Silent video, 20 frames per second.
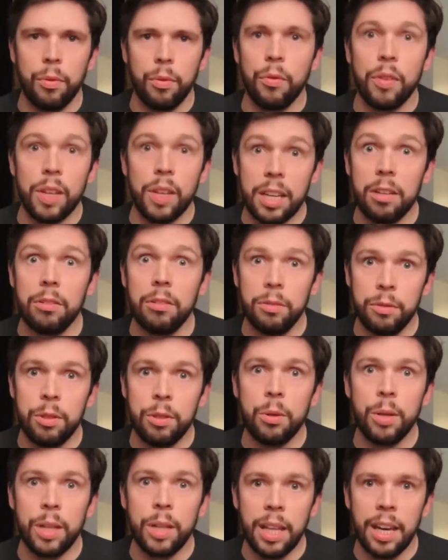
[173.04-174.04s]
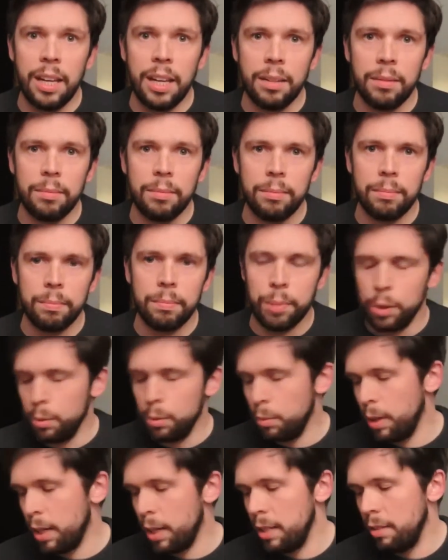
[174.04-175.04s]
fear of doing that.
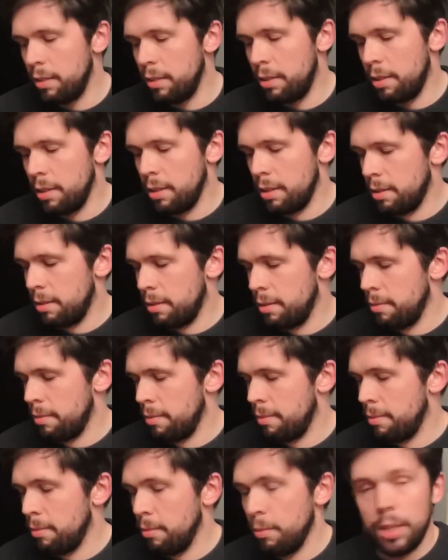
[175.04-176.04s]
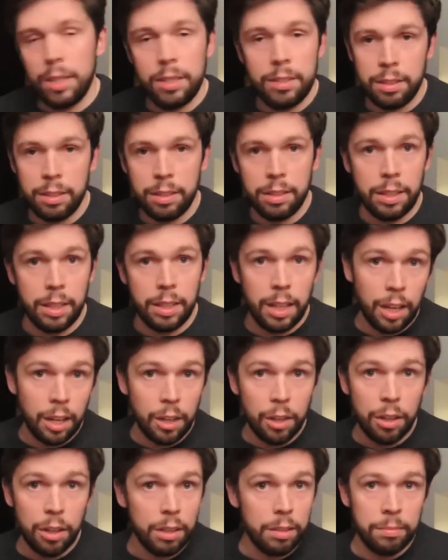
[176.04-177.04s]
But yeah. when it's when it's a, uh,
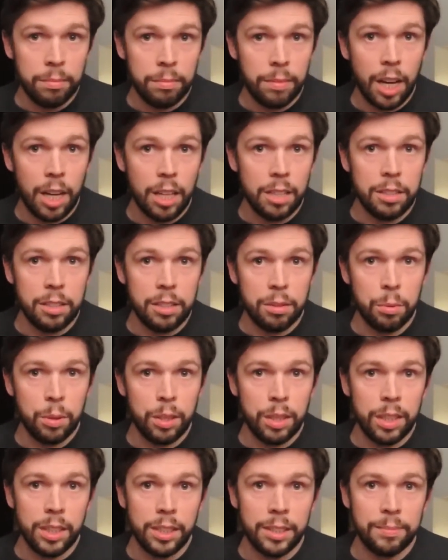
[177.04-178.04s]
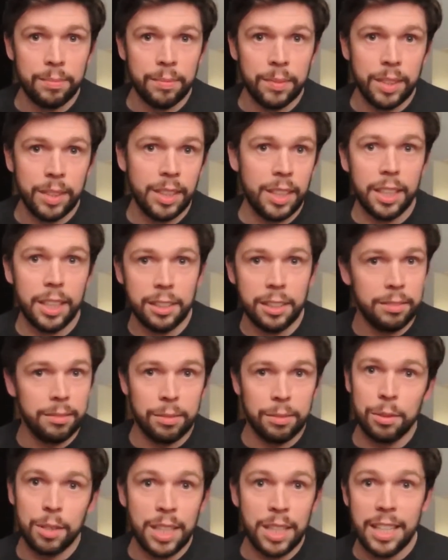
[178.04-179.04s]
another artist's work and I can
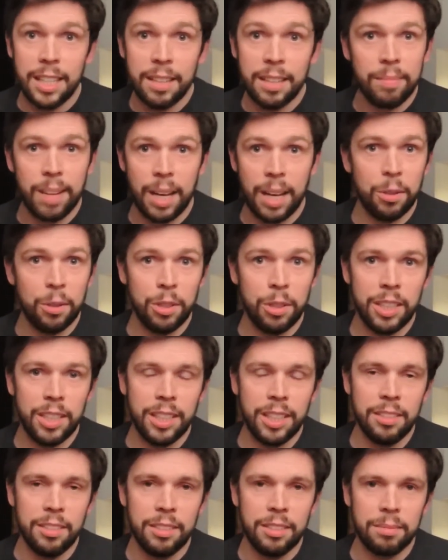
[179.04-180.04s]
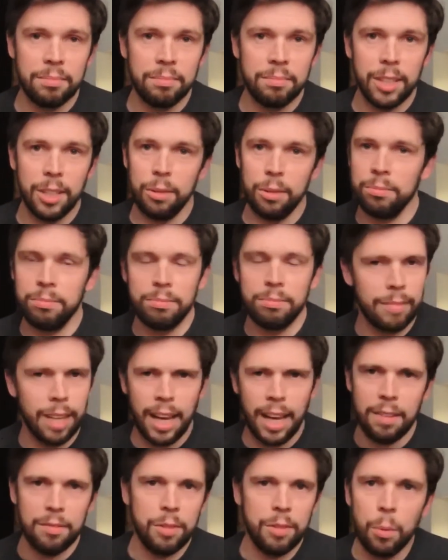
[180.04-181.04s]
see how good it is, you know,
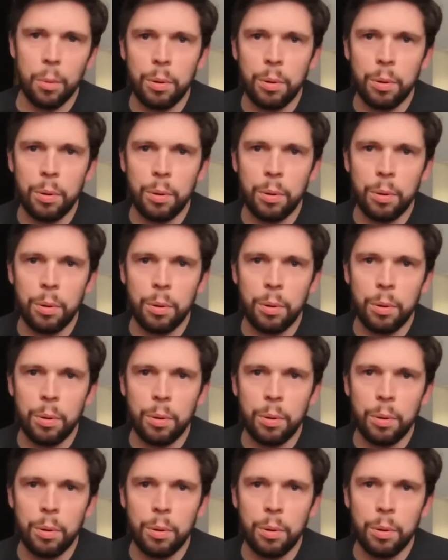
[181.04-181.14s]
I have no